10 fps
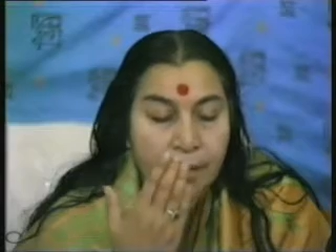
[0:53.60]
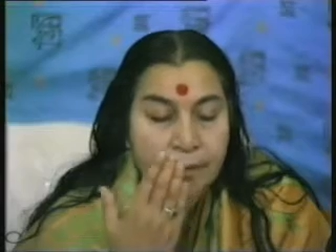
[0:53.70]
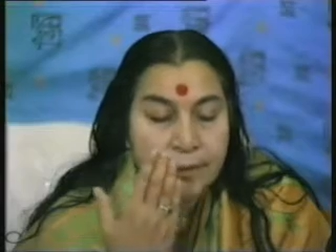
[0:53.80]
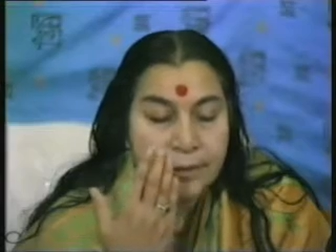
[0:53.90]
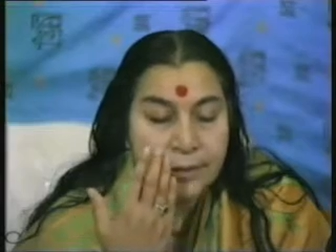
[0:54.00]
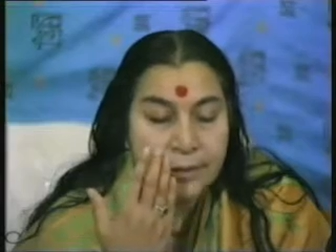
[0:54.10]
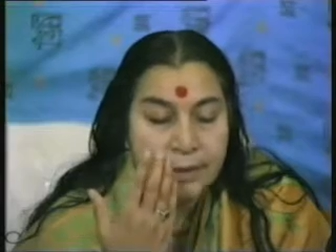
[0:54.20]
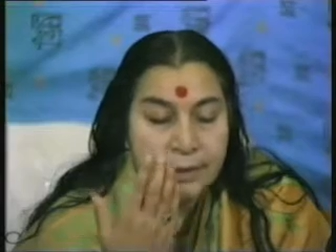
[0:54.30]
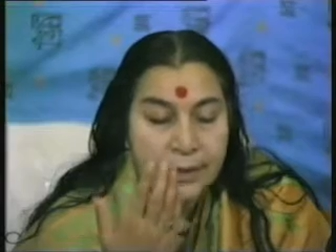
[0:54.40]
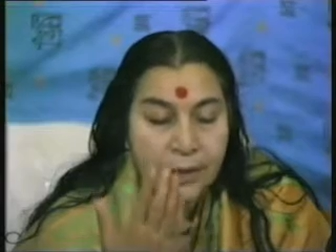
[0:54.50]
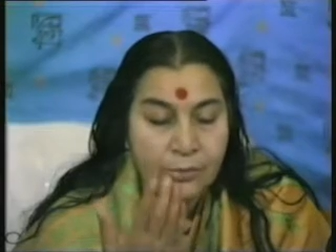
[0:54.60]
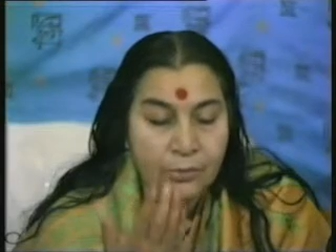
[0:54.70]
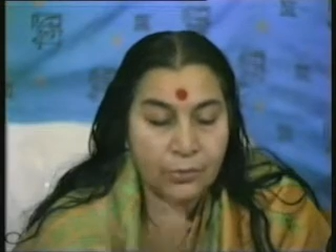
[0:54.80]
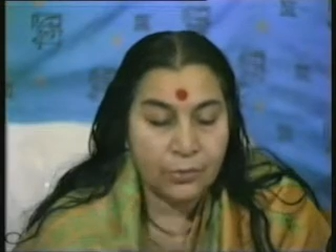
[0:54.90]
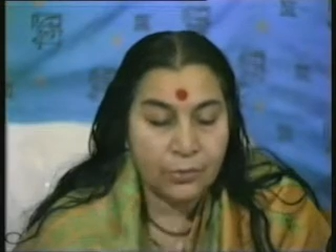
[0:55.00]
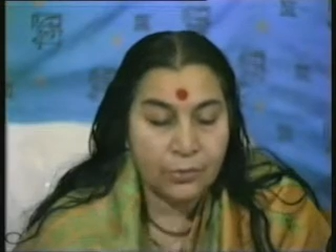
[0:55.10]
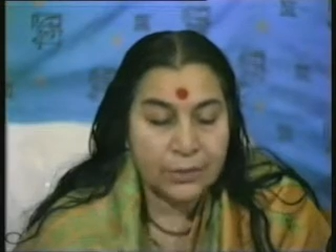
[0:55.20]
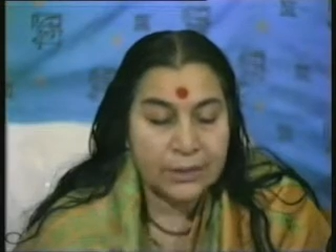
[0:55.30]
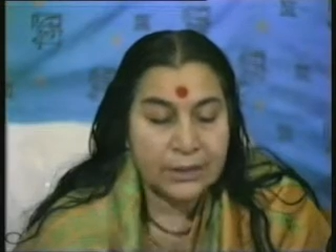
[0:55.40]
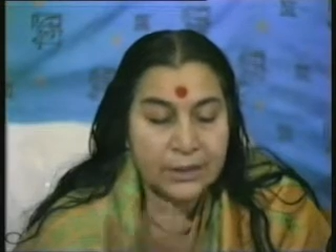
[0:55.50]
is such an outflow,
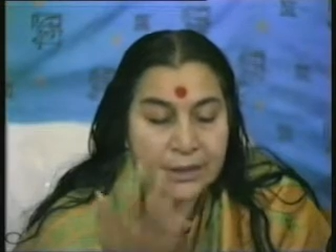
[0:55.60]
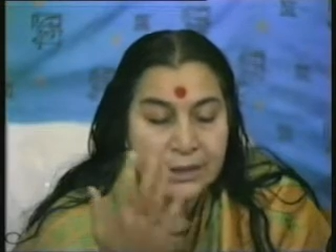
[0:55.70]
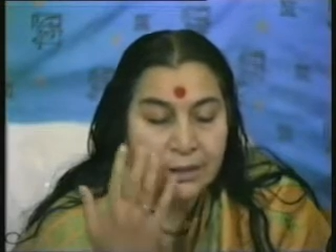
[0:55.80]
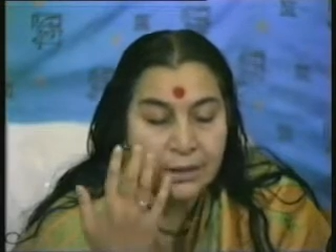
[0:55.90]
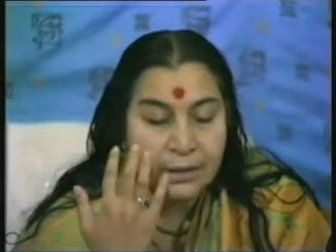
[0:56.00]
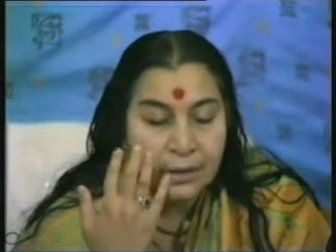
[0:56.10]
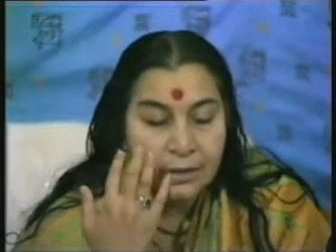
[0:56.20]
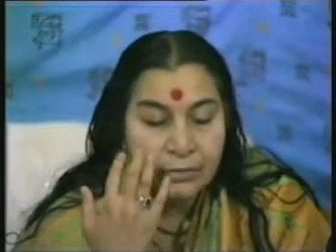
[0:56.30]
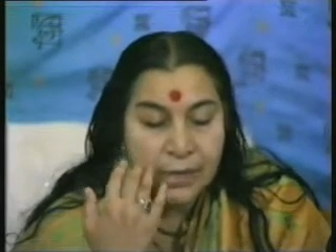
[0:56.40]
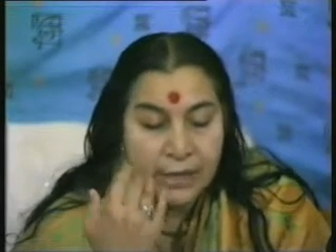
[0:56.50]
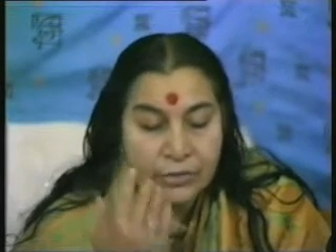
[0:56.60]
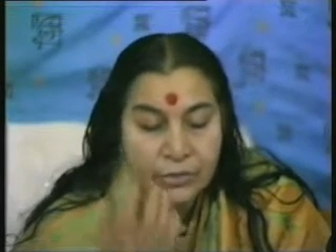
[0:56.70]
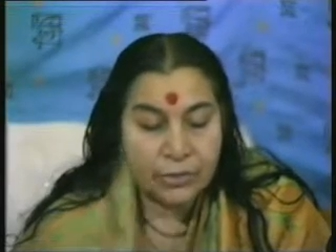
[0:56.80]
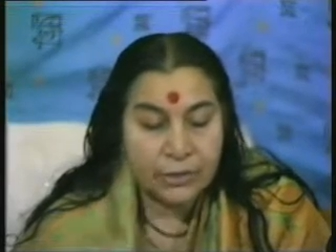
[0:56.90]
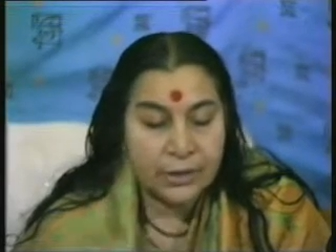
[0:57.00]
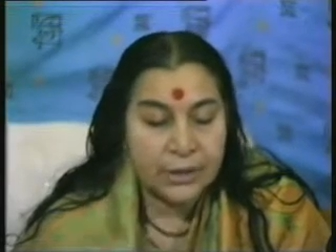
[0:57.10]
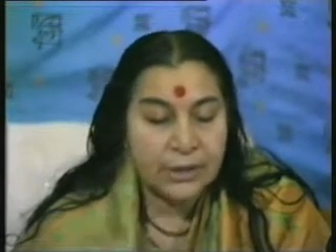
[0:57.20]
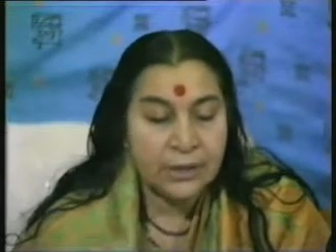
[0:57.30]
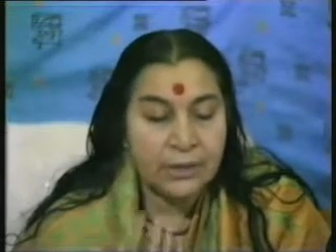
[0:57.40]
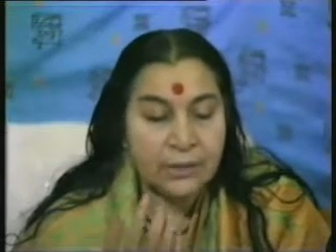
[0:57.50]
it's such a natural
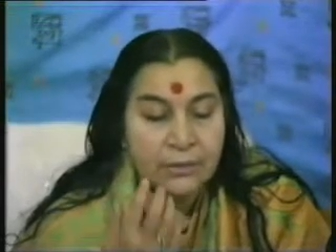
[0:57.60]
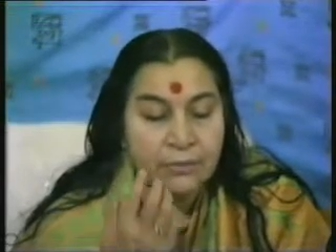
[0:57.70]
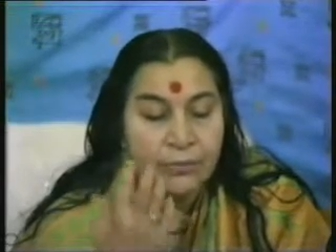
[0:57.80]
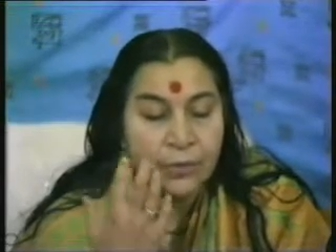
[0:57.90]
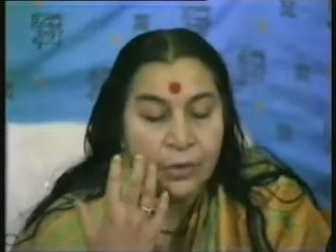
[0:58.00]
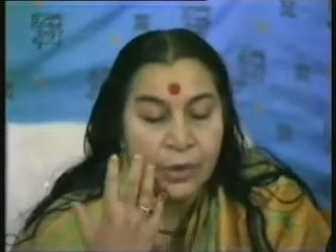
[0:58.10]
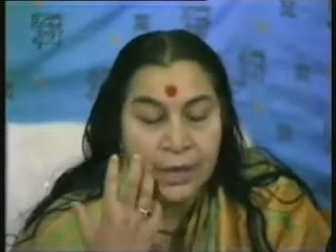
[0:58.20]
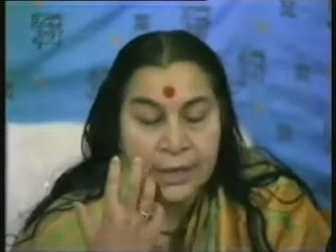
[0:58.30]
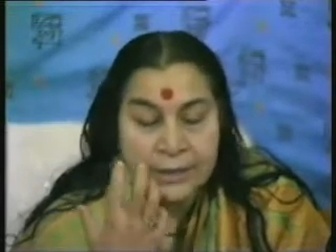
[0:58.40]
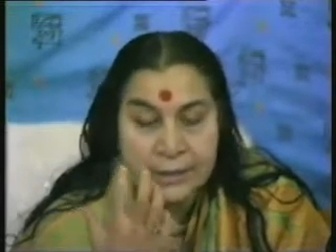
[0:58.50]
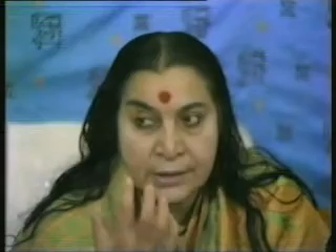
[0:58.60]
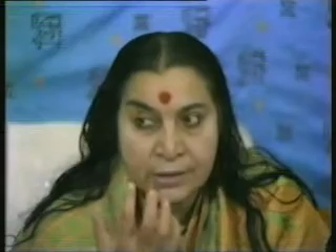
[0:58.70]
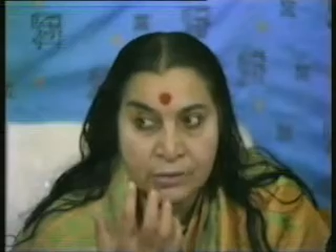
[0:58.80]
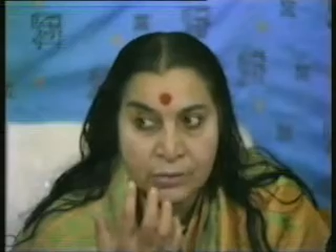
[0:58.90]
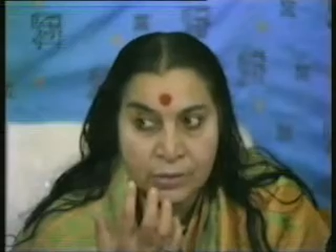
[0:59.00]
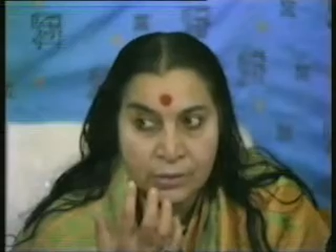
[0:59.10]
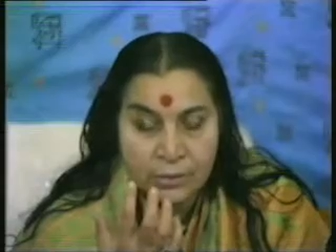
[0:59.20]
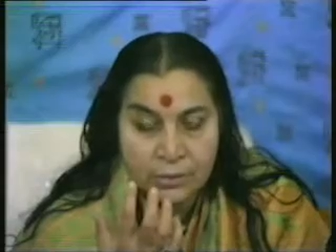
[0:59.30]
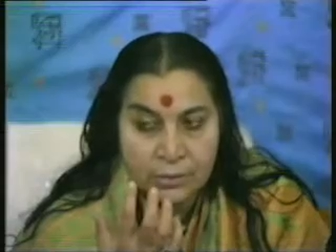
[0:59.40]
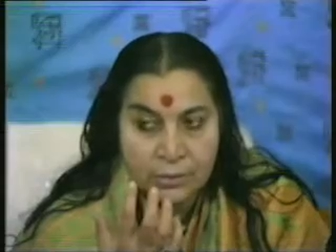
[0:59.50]
thing for a Sahaja Yogi
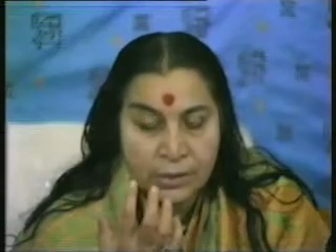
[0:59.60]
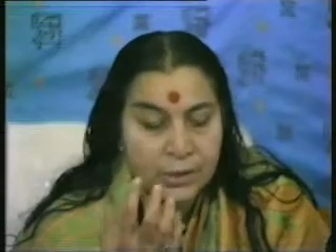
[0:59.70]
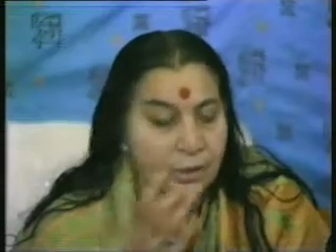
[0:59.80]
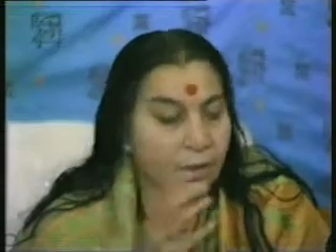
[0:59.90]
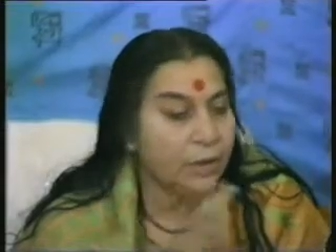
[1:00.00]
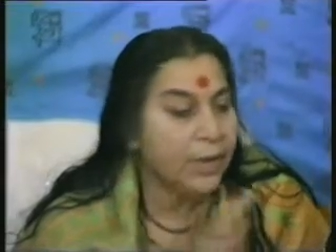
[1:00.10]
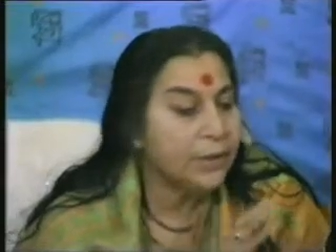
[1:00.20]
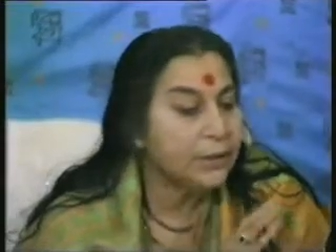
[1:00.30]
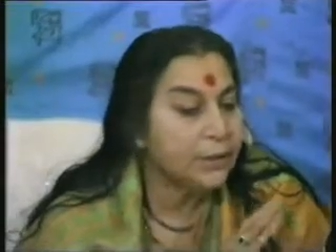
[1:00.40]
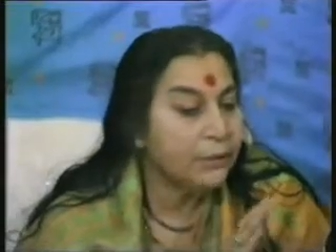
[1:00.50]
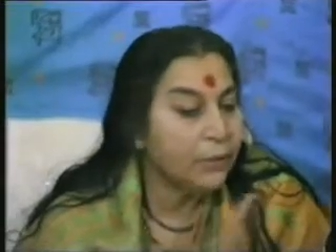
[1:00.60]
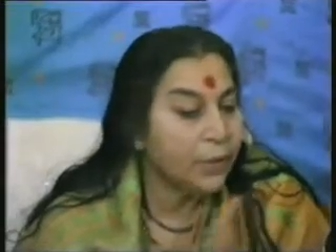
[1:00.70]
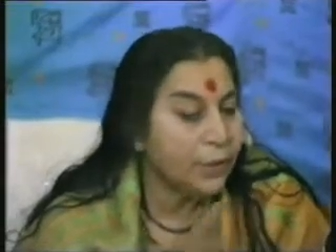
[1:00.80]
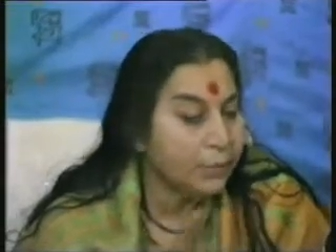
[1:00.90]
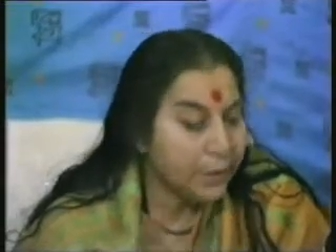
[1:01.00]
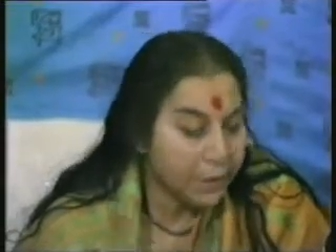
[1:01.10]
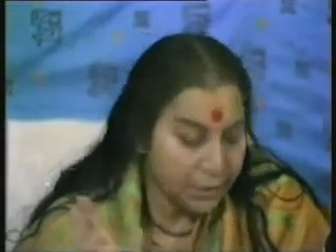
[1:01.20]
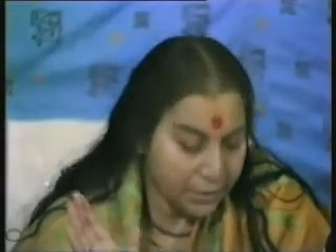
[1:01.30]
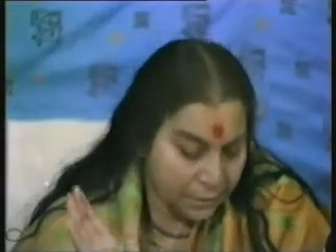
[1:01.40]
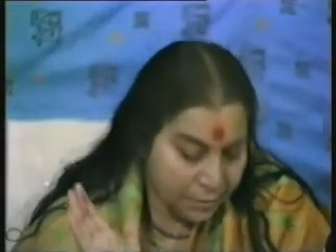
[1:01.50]
it's not natural for anybody
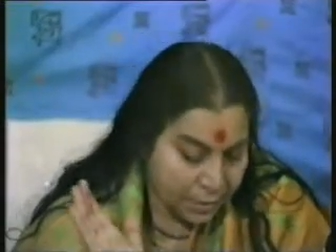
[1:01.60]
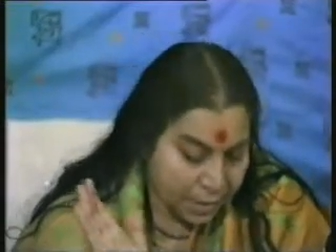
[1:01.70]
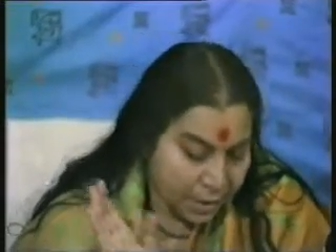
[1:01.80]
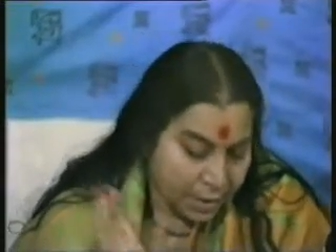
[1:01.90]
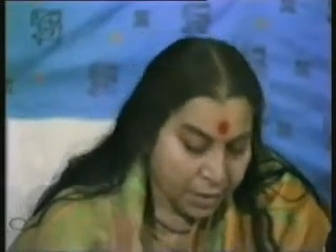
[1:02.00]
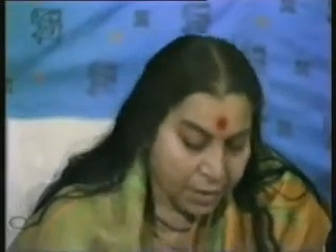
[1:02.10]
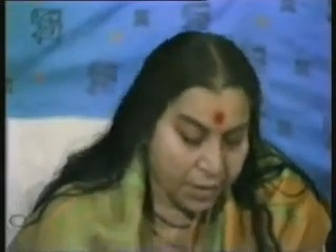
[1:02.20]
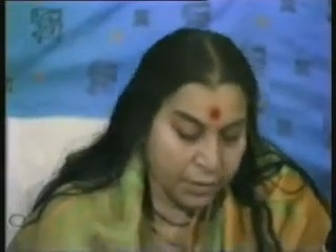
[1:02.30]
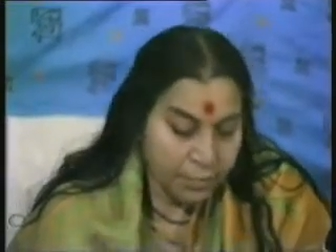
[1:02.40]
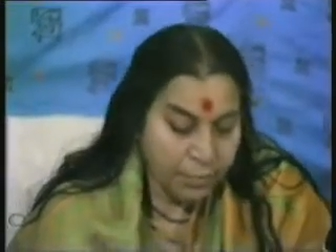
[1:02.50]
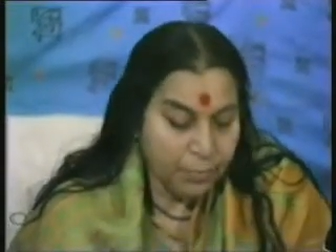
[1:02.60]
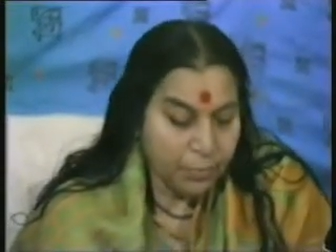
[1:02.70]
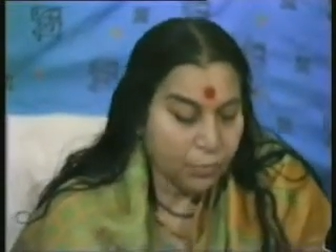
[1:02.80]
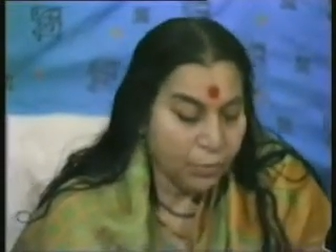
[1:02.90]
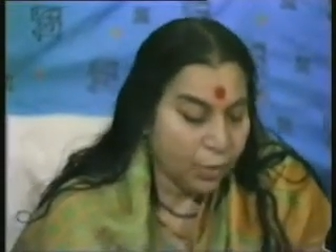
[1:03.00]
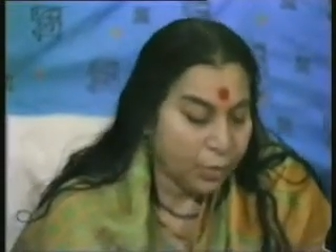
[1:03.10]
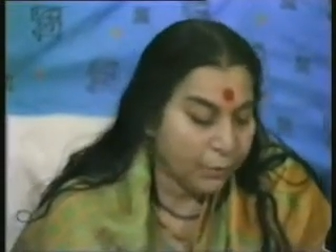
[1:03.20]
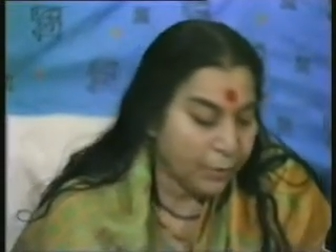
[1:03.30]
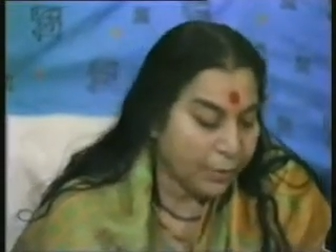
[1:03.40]
else. Other people who talk of